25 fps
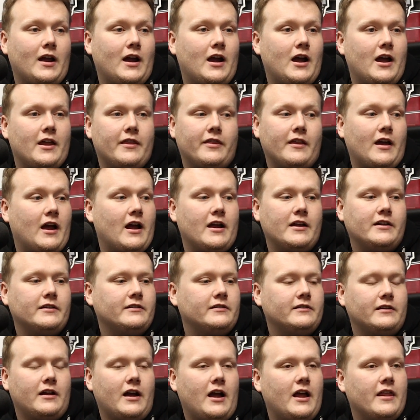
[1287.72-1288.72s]
I
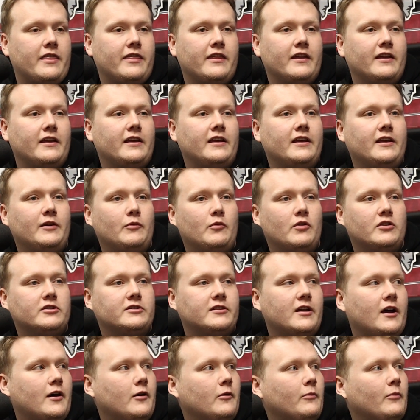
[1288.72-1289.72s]
think he wants
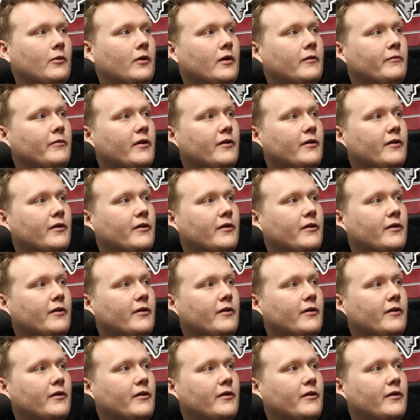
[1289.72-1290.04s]
out of